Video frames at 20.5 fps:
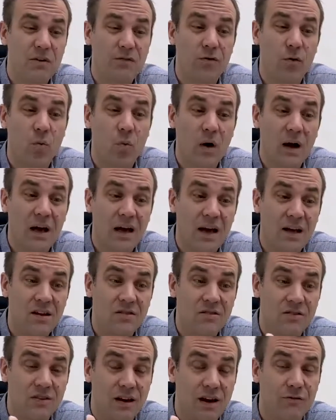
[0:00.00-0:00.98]
if the
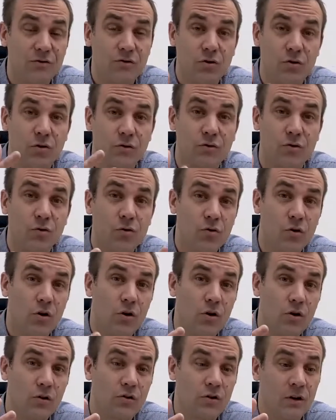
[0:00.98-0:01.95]
wines, after a few
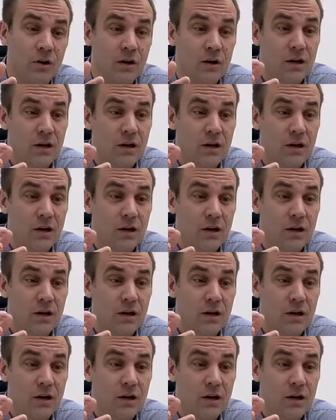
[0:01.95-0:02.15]
years,